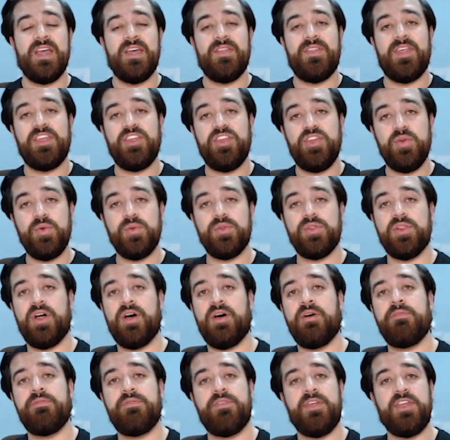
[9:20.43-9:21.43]
that you
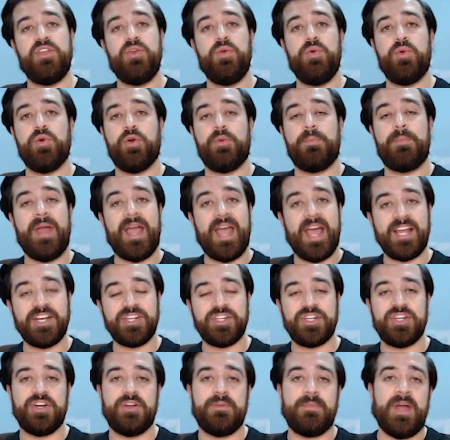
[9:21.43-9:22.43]
love, that you are
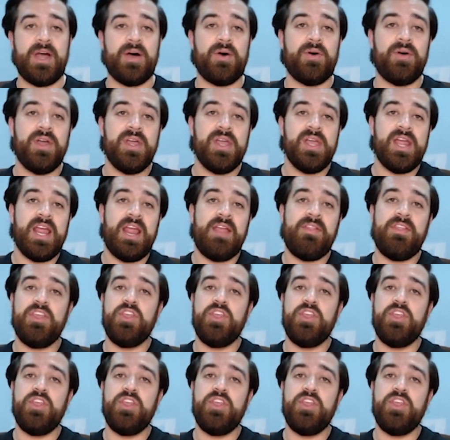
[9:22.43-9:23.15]
passionate about, and that